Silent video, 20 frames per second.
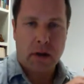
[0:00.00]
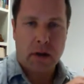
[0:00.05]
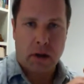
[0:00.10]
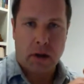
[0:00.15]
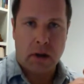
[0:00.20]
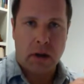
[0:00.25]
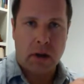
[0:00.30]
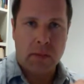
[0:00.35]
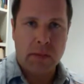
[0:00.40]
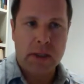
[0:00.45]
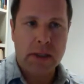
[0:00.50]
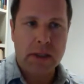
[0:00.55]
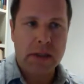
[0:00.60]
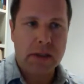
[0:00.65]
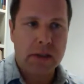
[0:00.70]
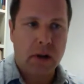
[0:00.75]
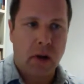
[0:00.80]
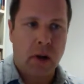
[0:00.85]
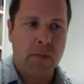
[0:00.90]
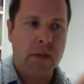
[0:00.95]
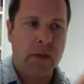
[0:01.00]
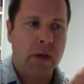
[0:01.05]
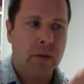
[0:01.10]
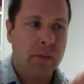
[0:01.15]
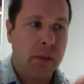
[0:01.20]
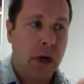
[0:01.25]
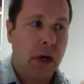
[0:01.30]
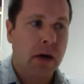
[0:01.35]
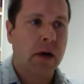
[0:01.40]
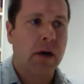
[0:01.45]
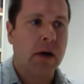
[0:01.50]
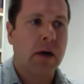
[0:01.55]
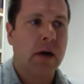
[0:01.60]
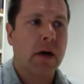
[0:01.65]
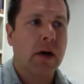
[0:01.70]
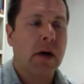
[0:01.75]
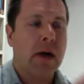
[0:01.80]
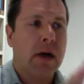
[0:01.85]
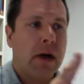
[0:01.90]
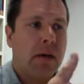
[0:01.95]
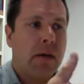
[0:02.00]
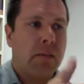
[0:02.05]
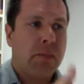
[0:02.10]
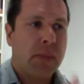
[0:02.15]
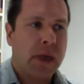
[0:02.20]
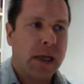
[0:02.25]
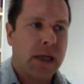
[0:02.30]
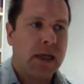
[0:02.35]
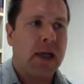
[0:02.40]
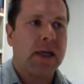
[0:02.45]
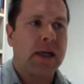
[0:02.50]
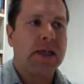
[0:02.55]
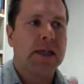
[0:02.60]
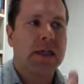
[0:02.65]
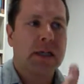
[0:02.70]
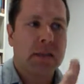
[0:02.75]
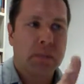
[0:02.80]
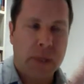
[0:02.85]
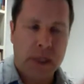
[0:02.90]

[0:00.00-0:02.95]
almonds, almond butter, peanuts,